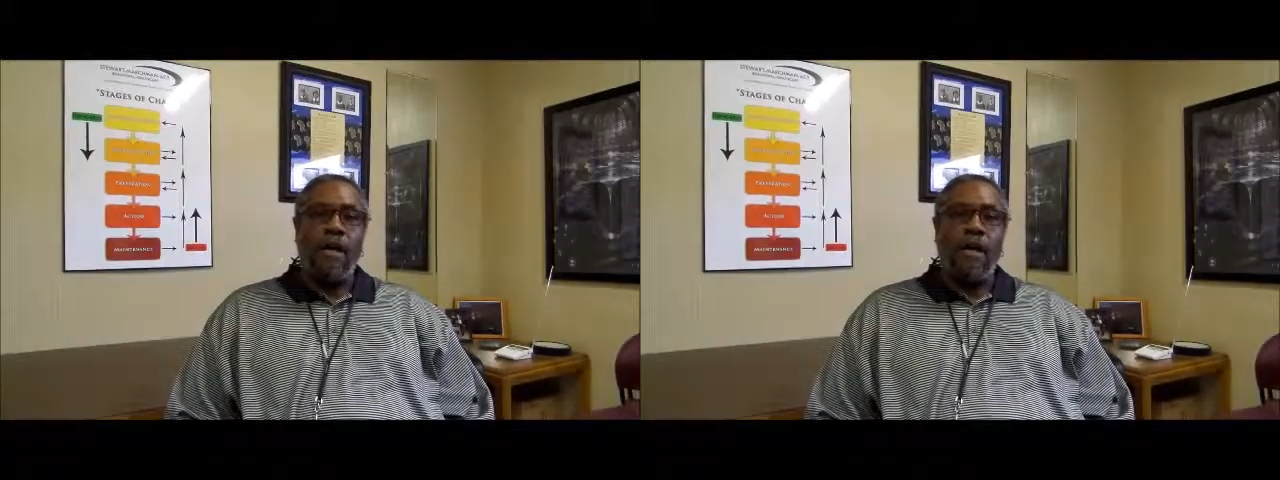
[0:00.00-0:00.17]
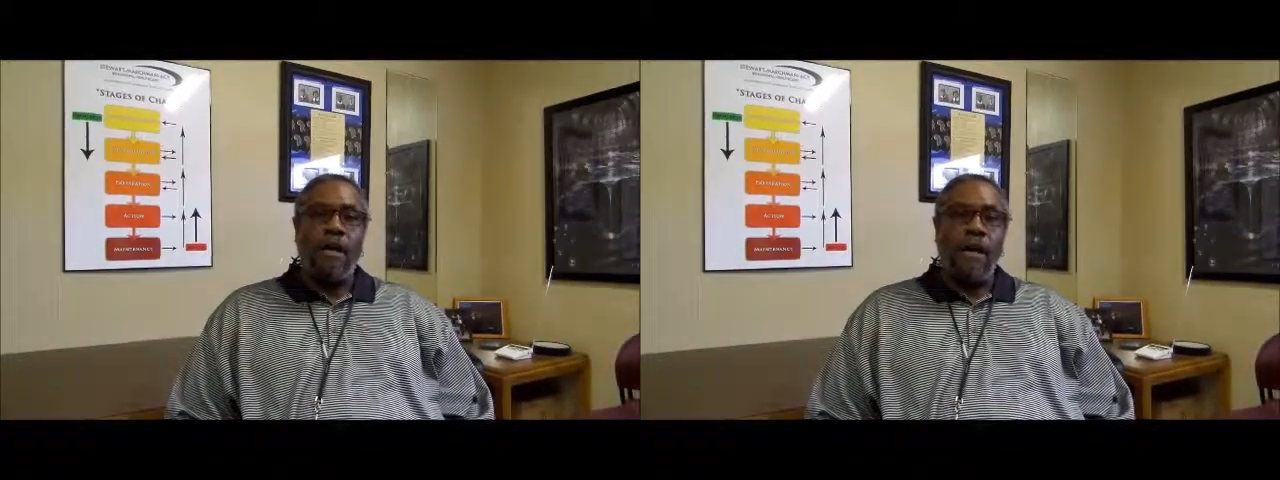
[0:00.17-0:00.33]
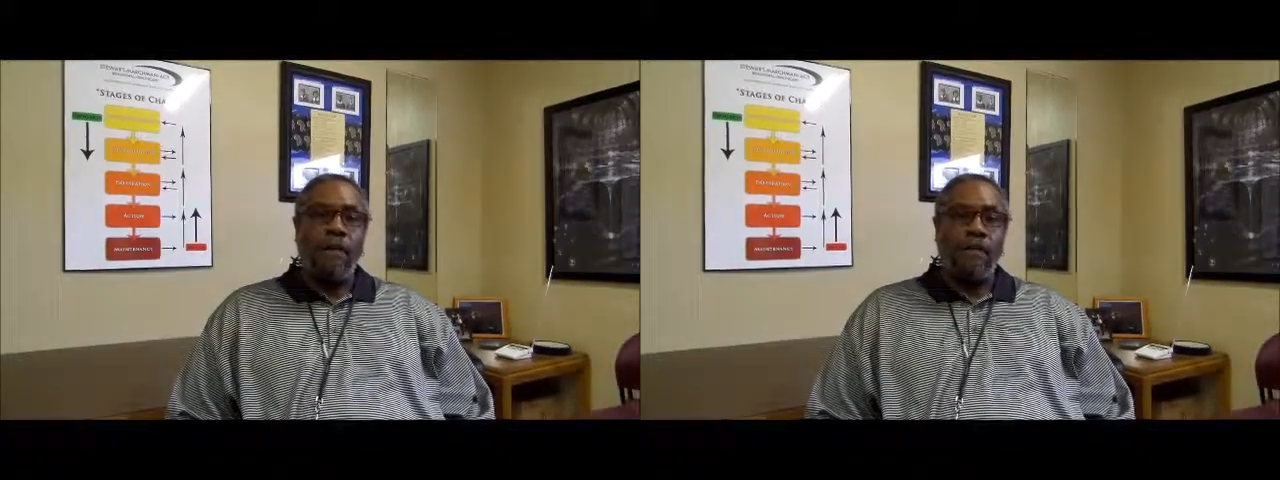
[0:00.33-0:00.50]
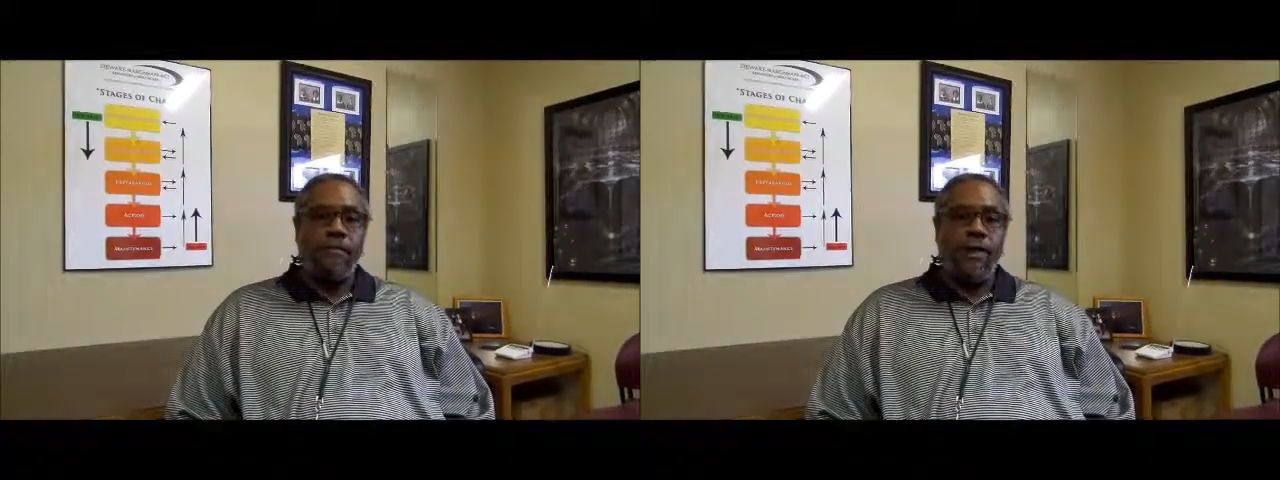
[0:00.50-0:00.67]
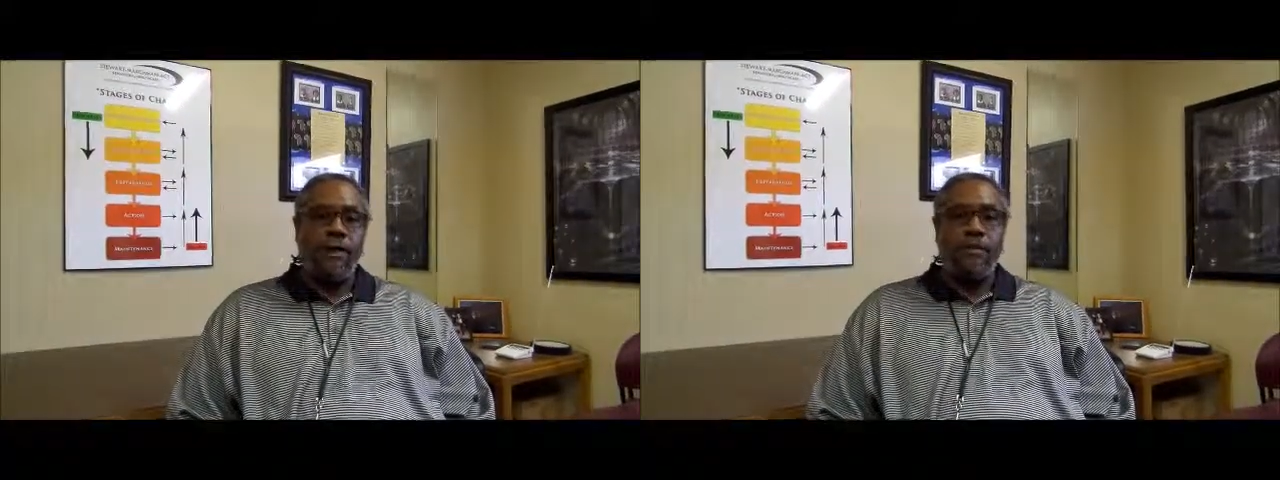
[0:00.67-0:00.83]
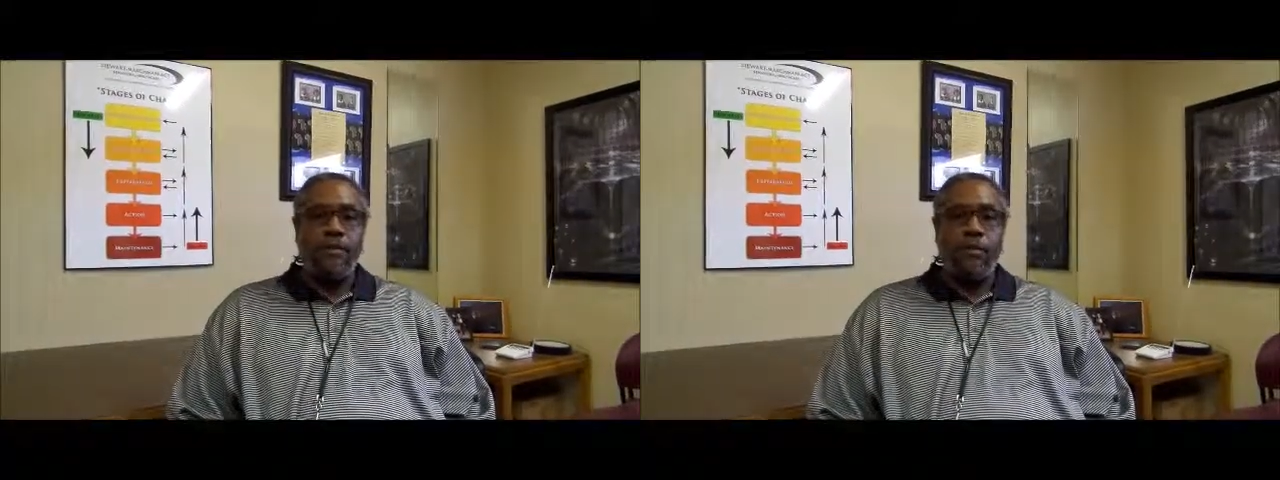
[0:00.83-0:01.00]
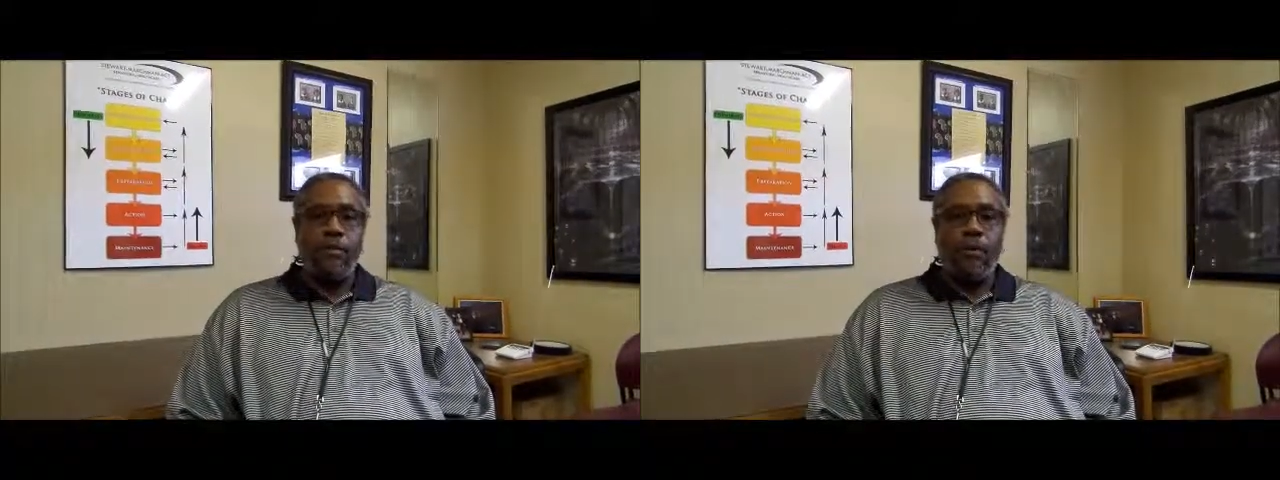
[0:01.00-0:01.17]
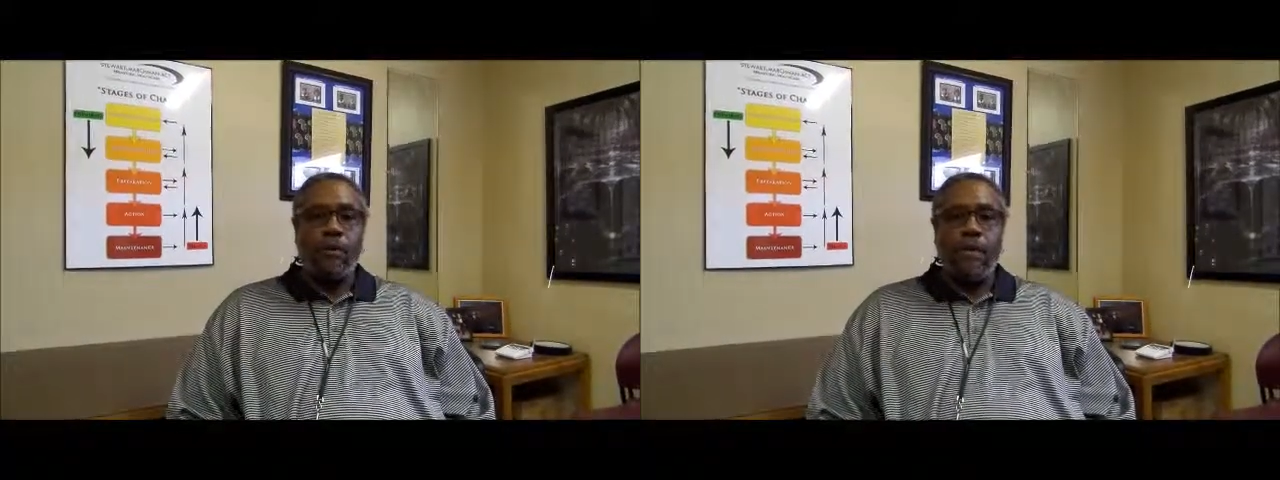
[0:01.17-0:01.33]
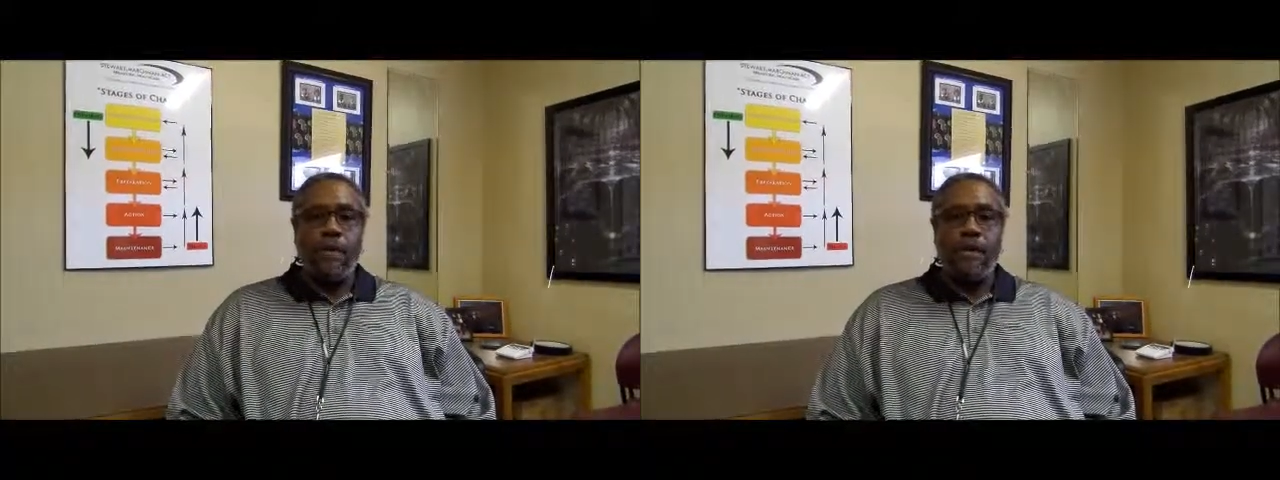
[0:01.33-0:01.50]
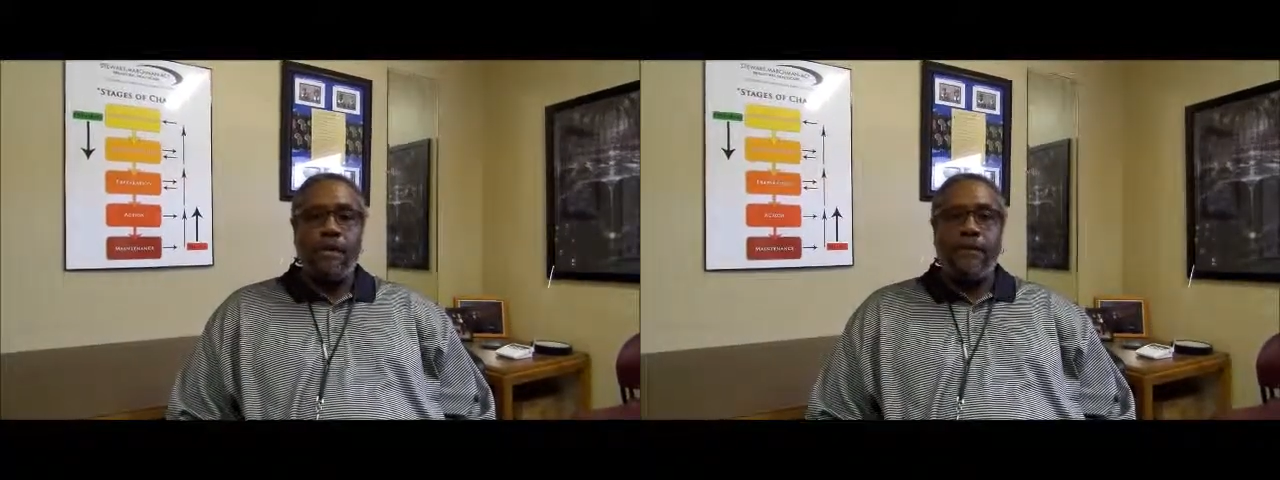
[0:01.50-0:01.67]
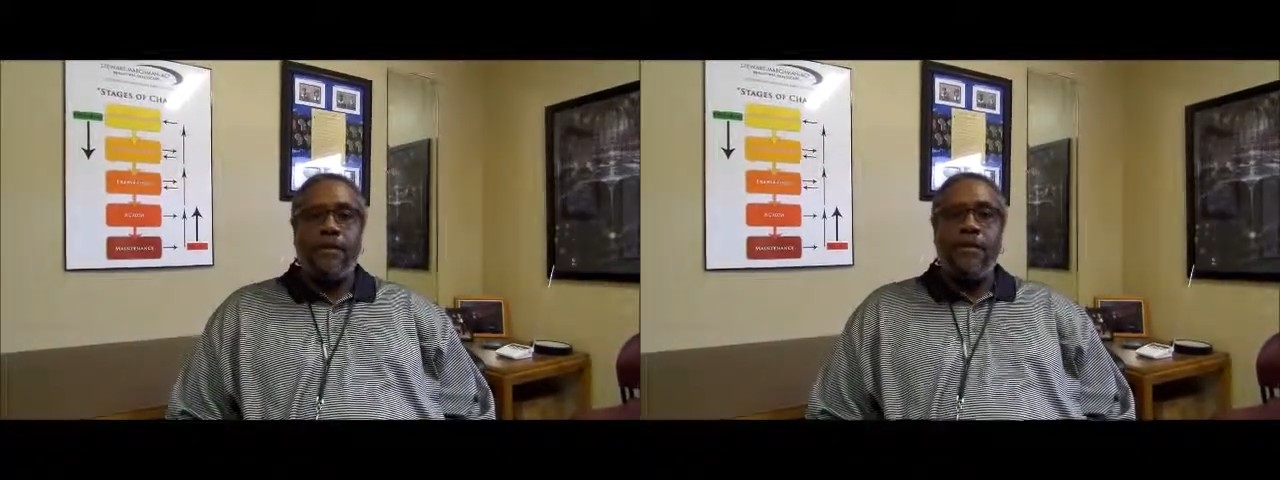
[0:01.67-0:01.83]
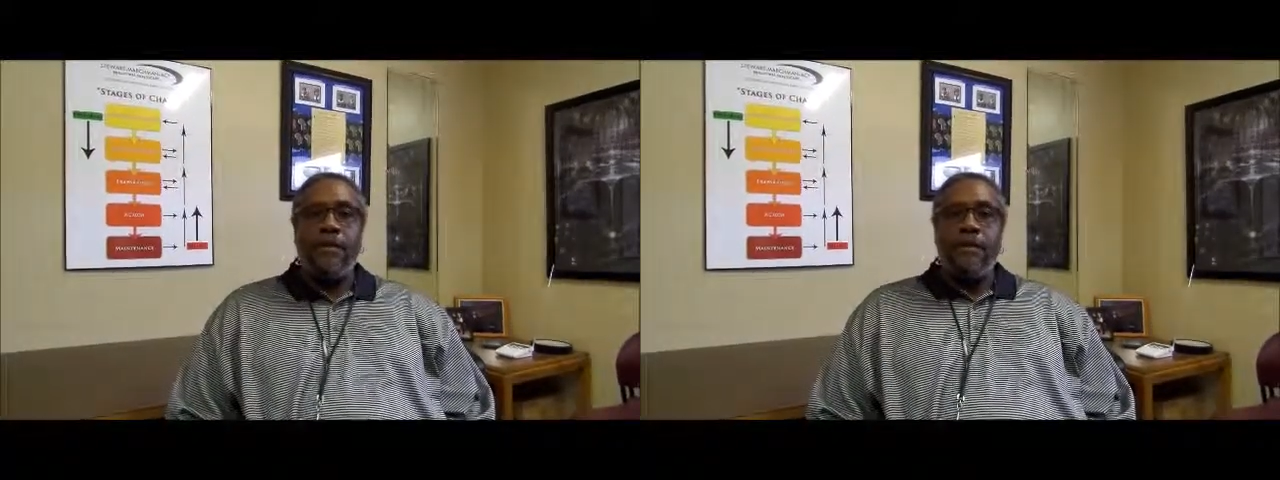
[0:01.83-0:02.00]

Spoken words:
allowing the families to work together